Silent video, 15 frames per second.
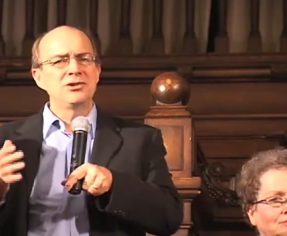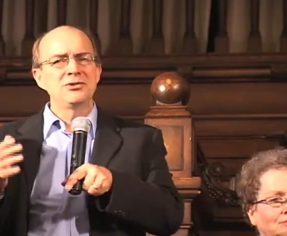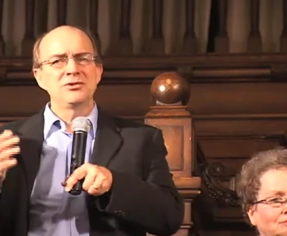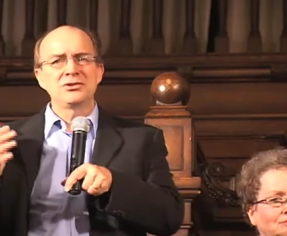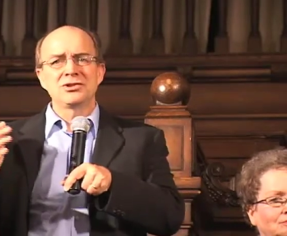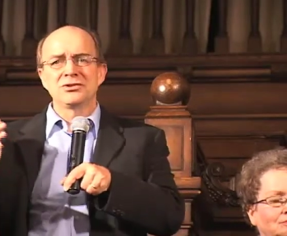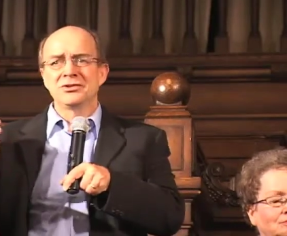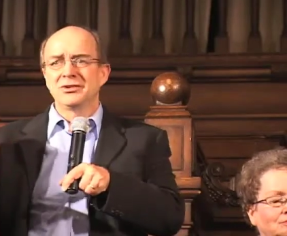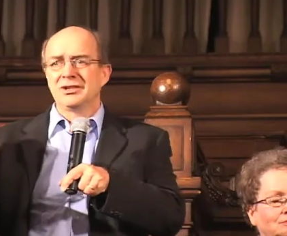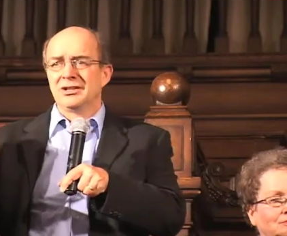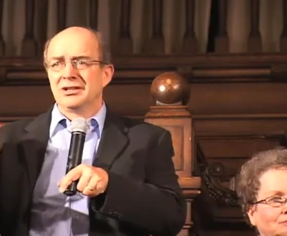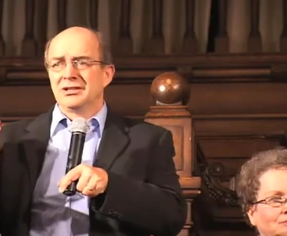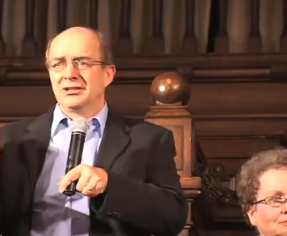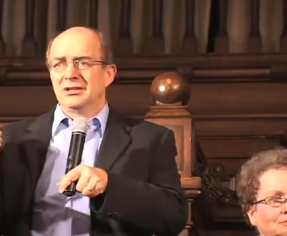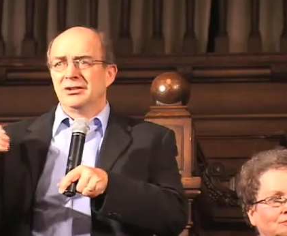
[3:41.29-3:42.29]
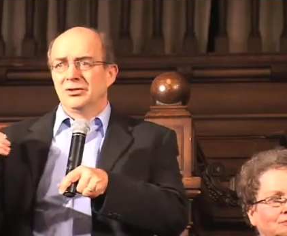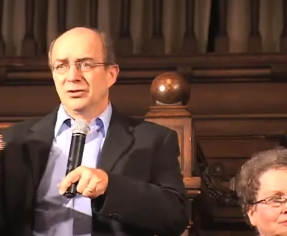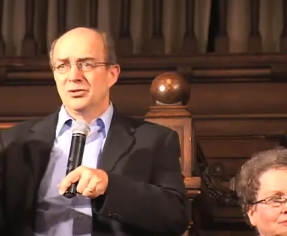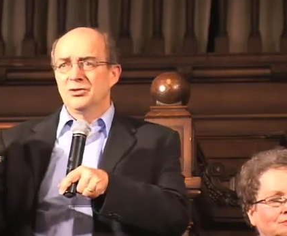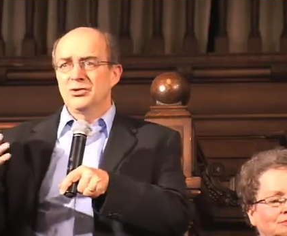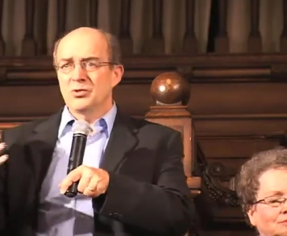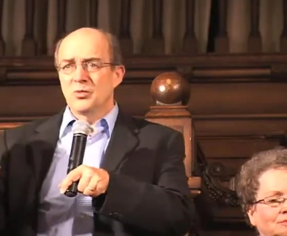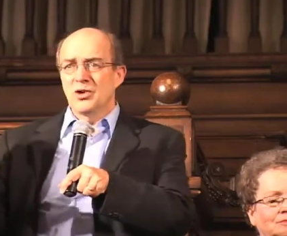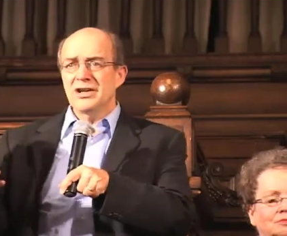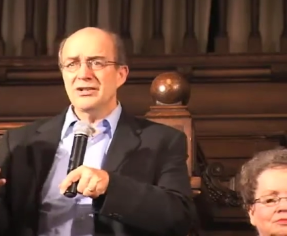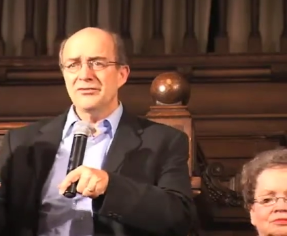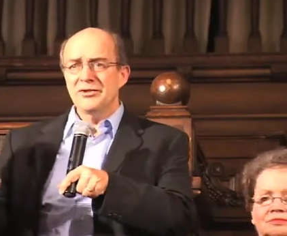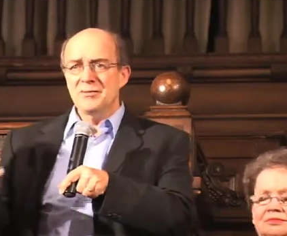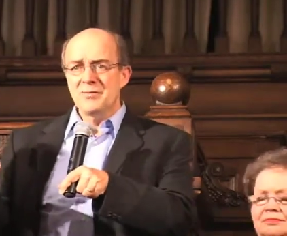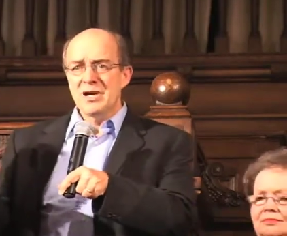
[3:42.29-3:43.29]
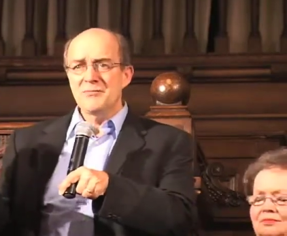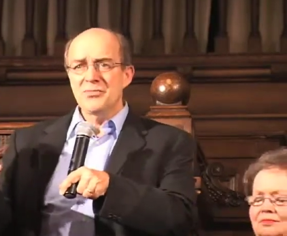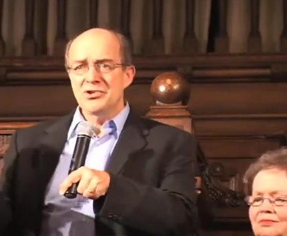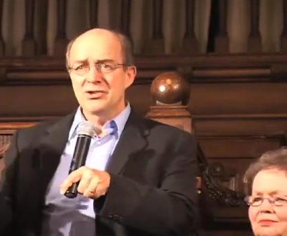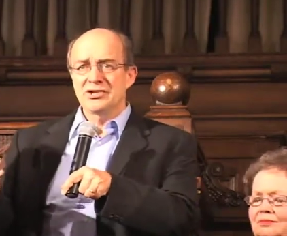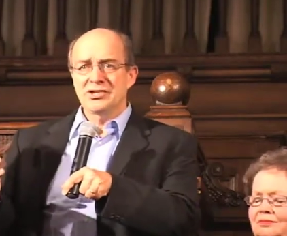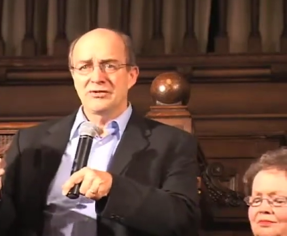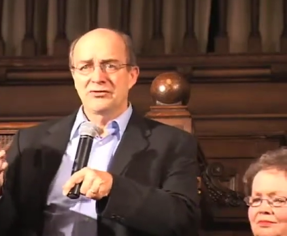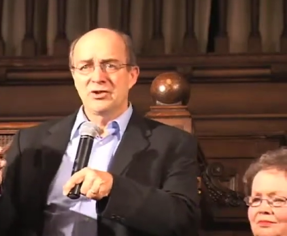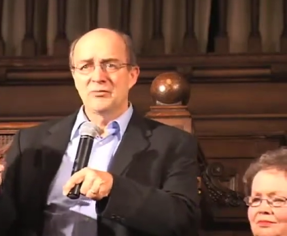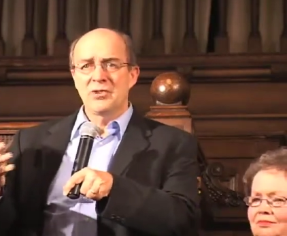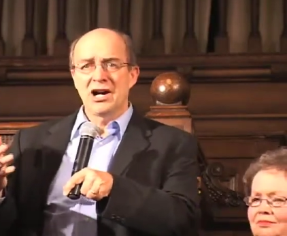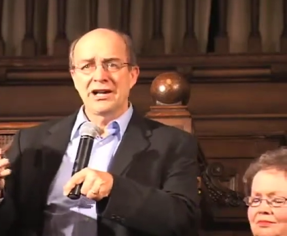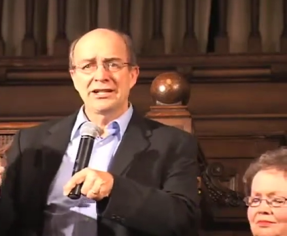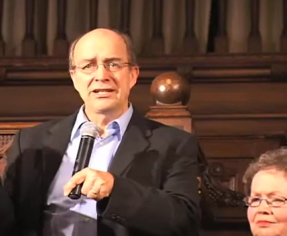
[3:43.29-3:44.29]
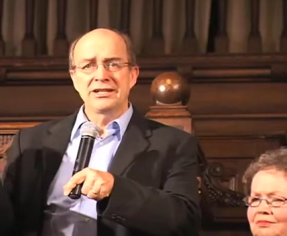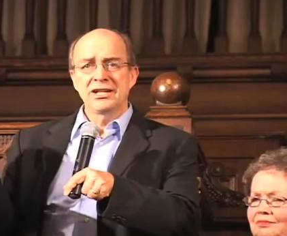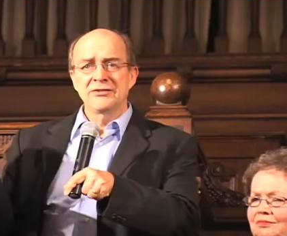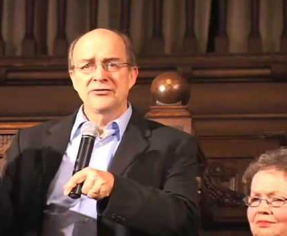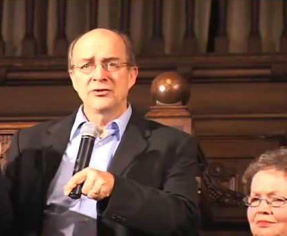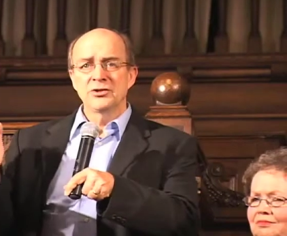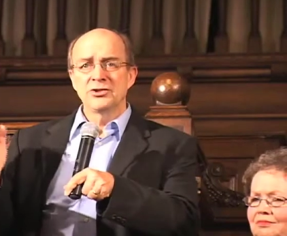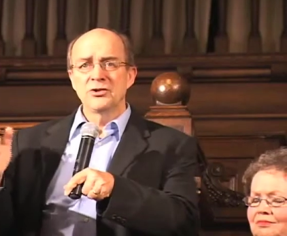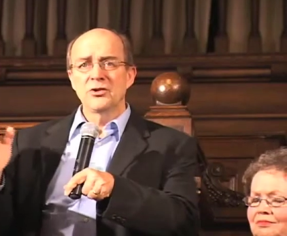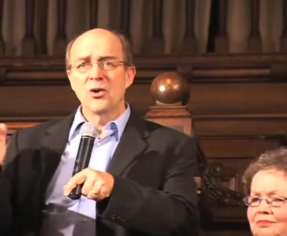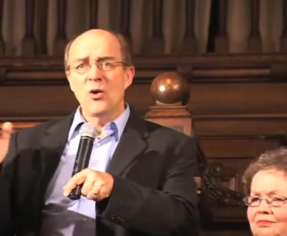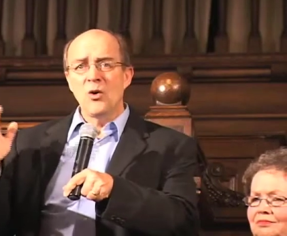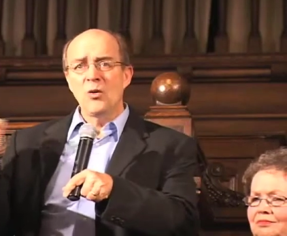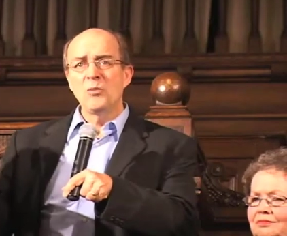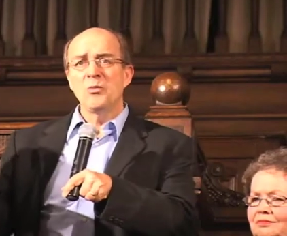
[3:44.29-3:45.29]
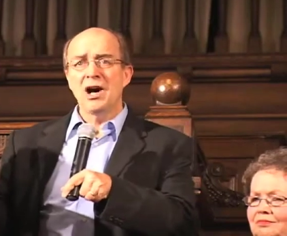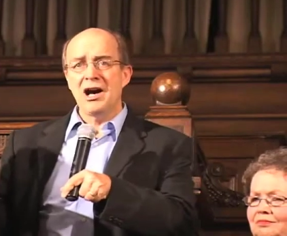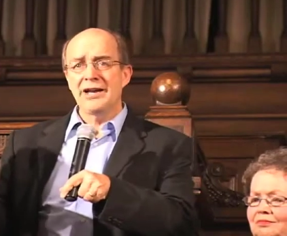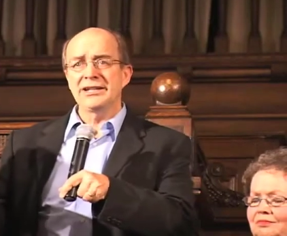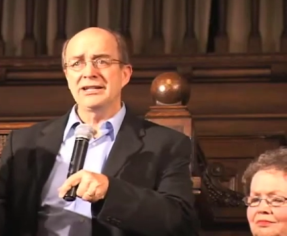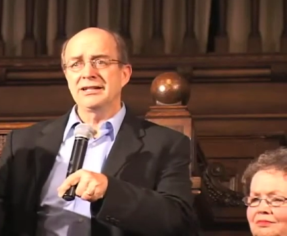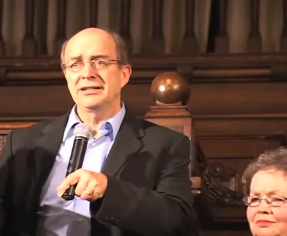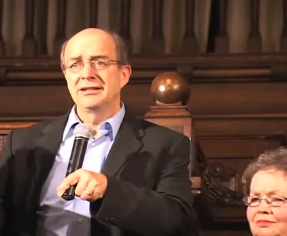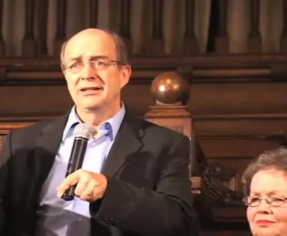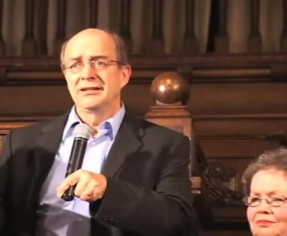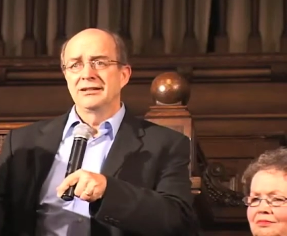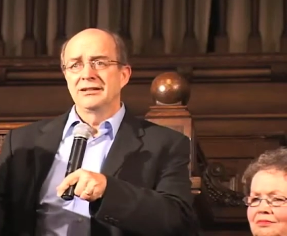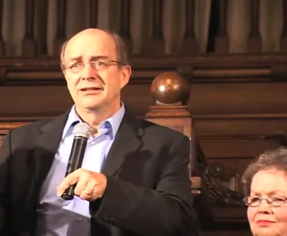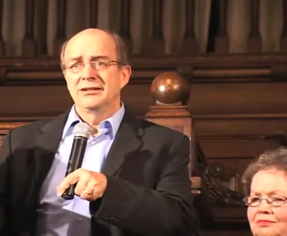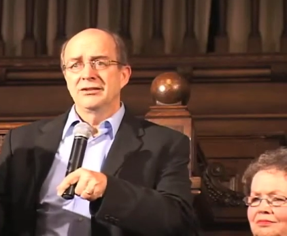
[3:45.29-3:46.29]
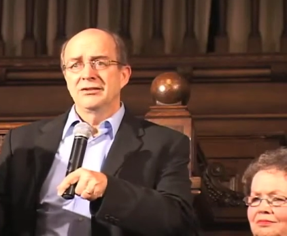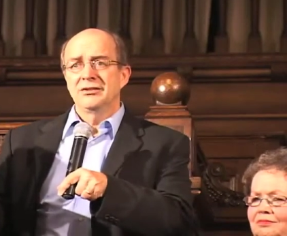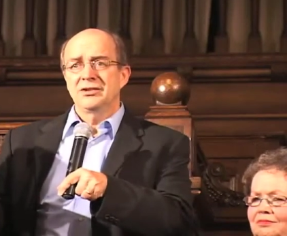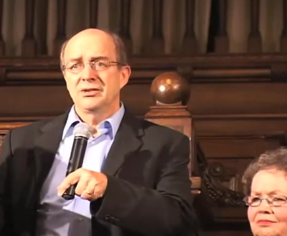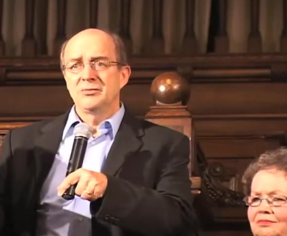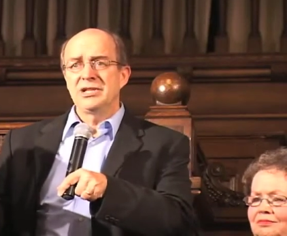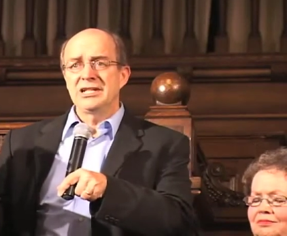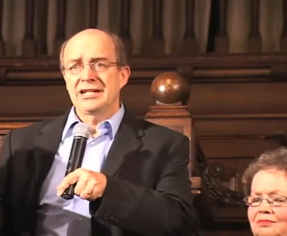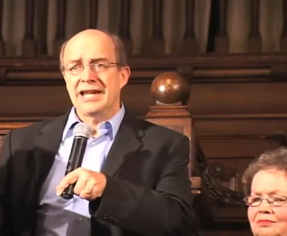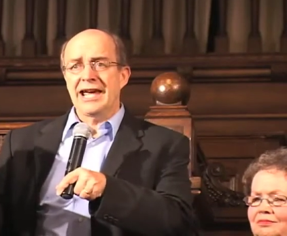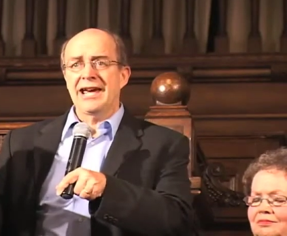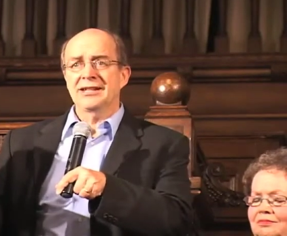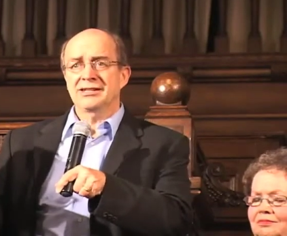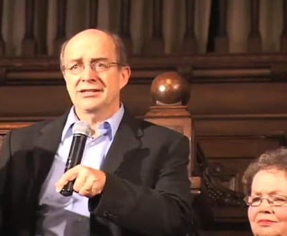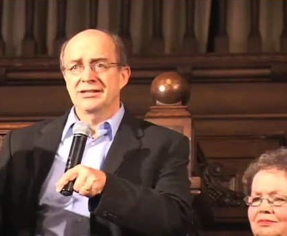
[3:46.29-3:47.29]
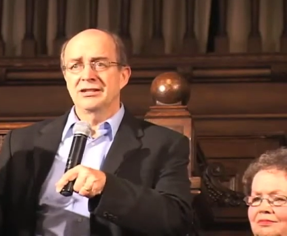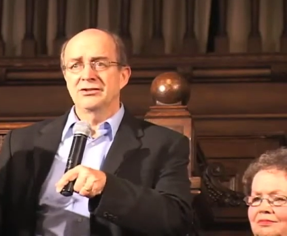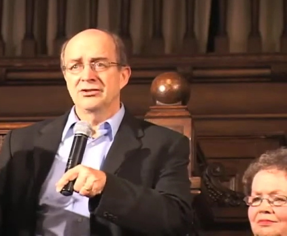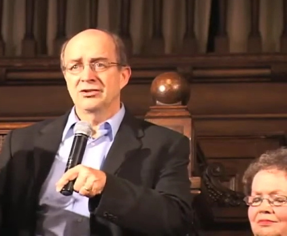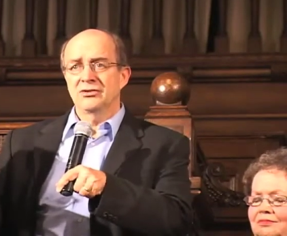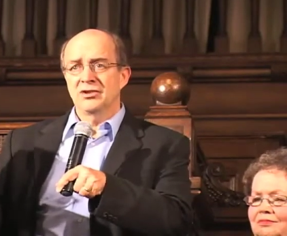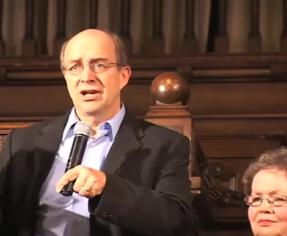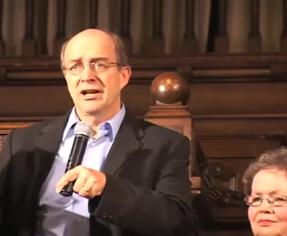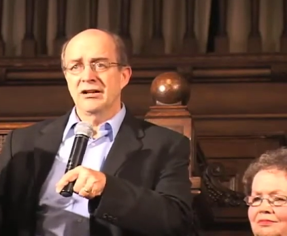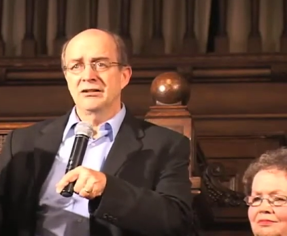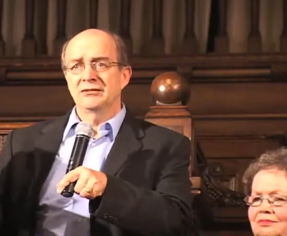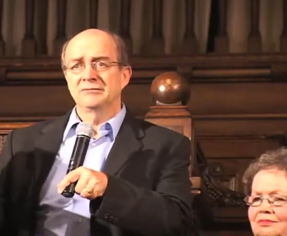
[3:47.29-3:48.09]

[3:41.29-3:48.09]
Speaker 1: you to lose one of the members of your body than for your whole body to be cast into hell.